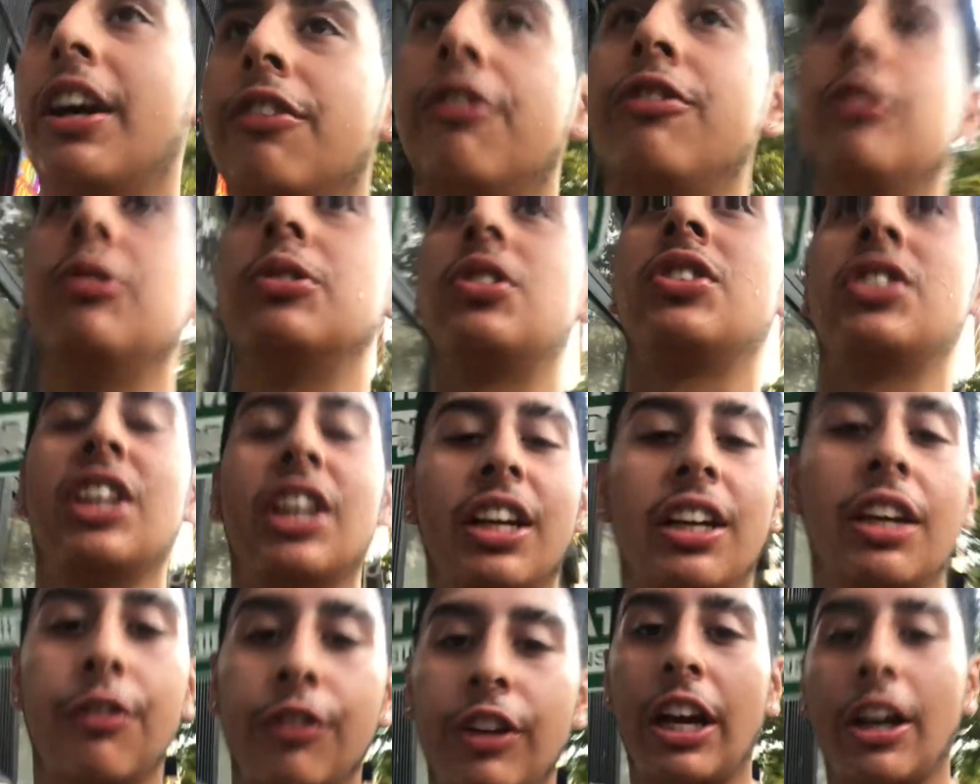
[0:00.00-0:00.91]
if he was
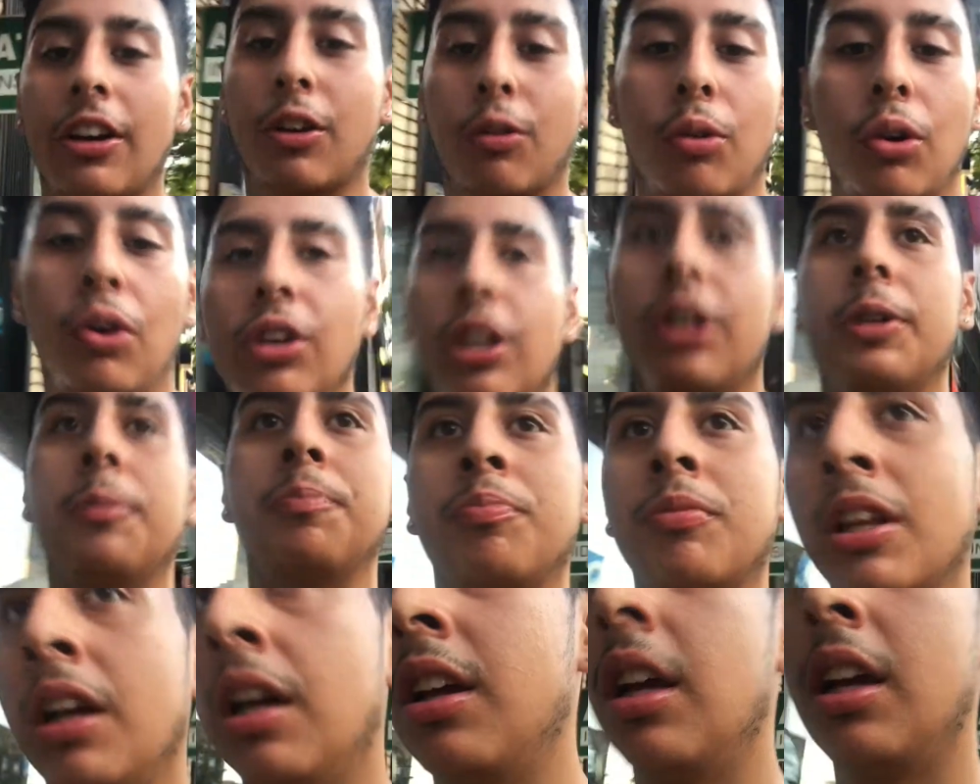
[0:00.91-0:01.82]
sick, if he had corona.
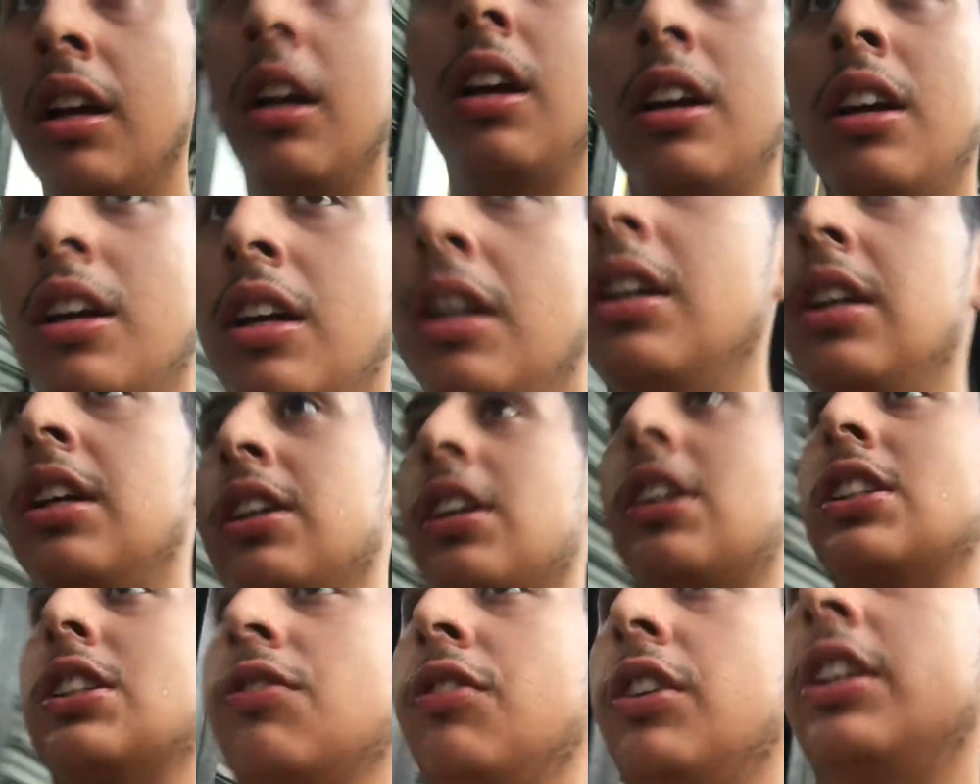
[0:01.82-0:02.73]

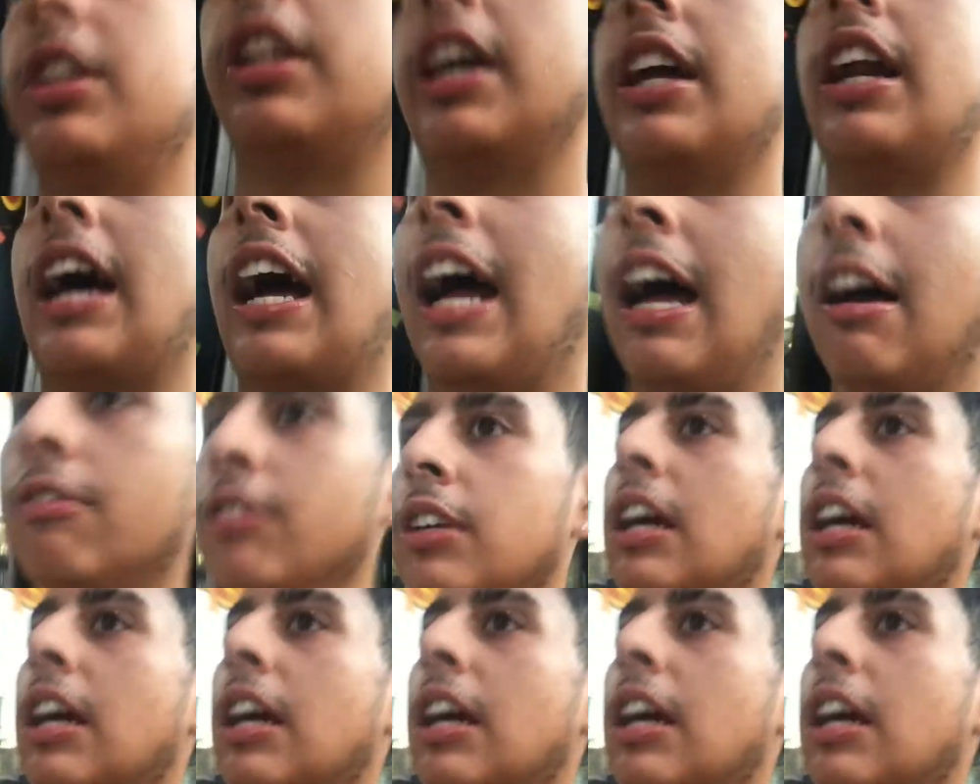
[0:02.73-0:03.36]
Because if he did, I have it